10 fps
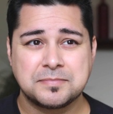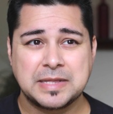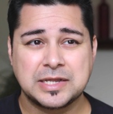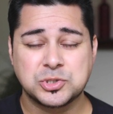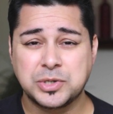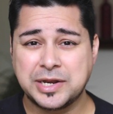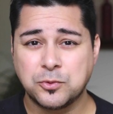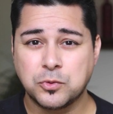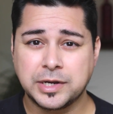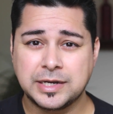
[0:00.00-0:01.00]
like a tornado
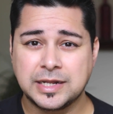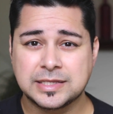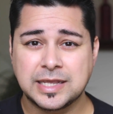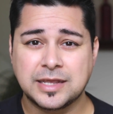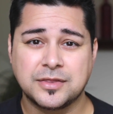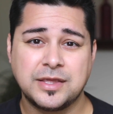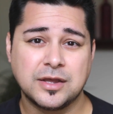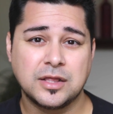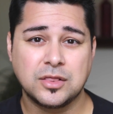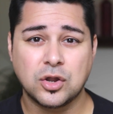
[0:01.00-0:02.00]
warning. It's like the
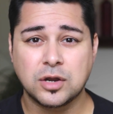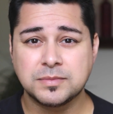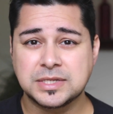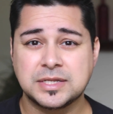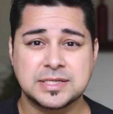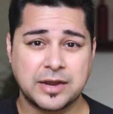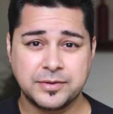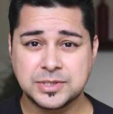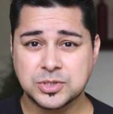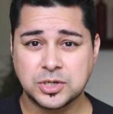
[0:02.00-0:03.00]
alarms and the
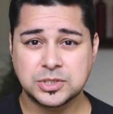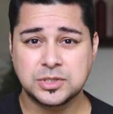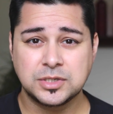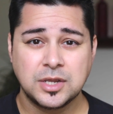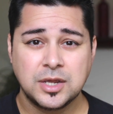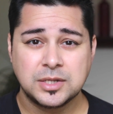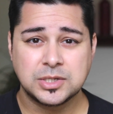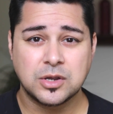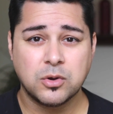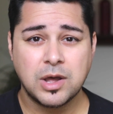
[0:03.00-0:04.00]
sirens start
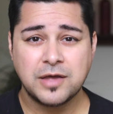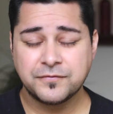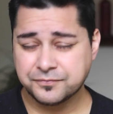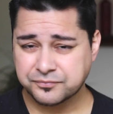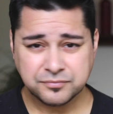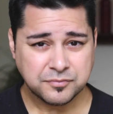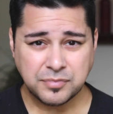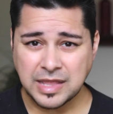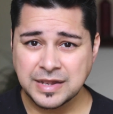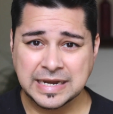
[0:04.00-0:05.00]
to go off.
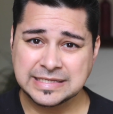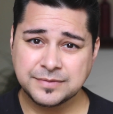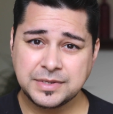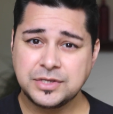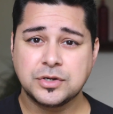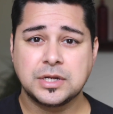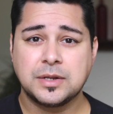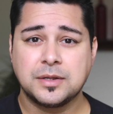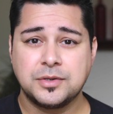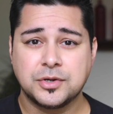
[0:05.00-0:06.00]
That doesn't mean you're
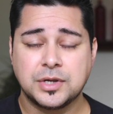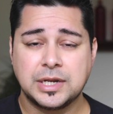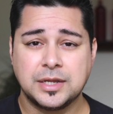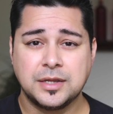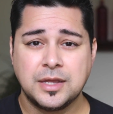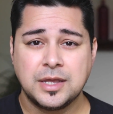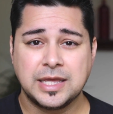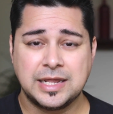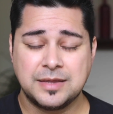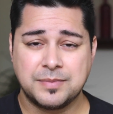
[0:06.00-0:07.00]
gonna
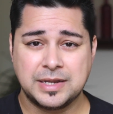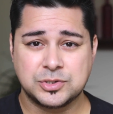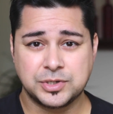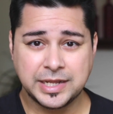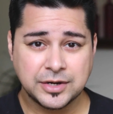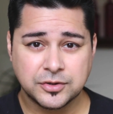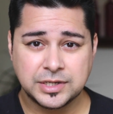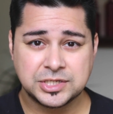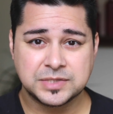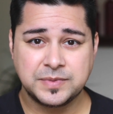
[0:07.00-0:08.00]
get hit by a tornado.
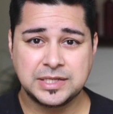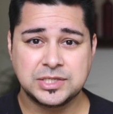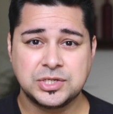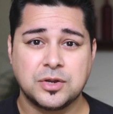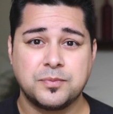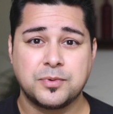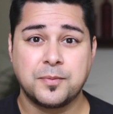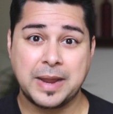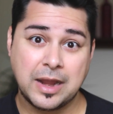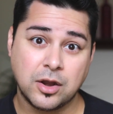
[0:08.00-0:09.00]
It just means,
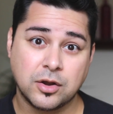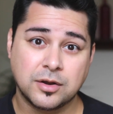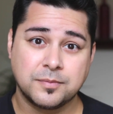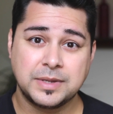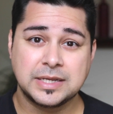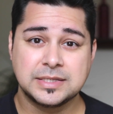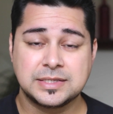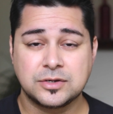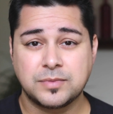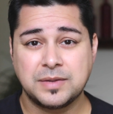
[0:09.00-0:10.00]
prepare, because
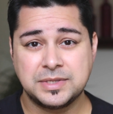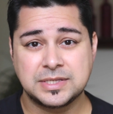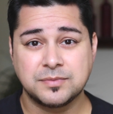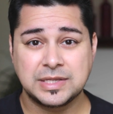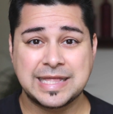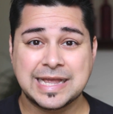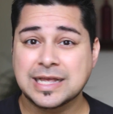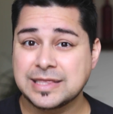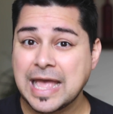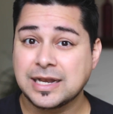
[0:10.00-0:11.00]
there may be something like
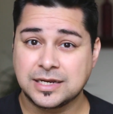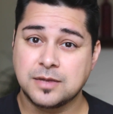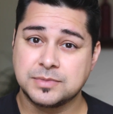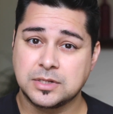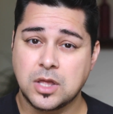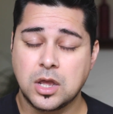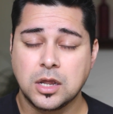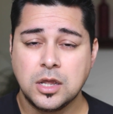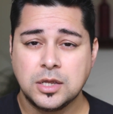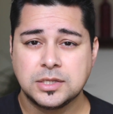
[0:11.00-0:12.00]
that comes along.
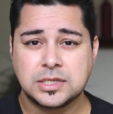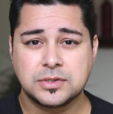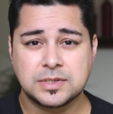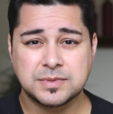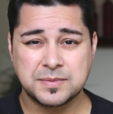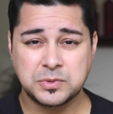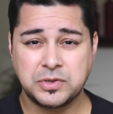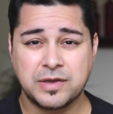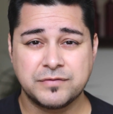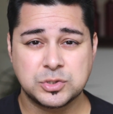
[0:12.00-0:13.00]
So sometimes when
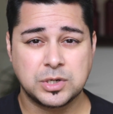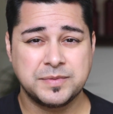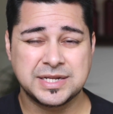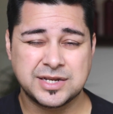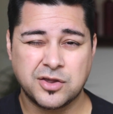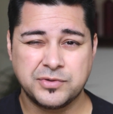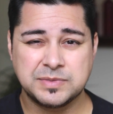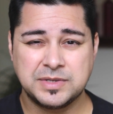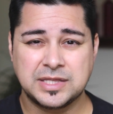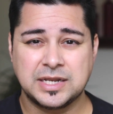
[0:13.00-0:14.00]
you have a dream, it doesn't
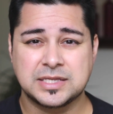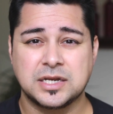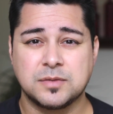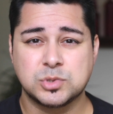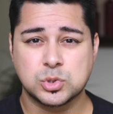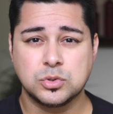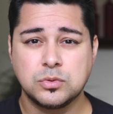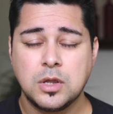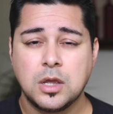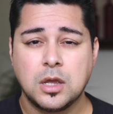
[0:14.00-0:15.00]
always mean that it's going to come true.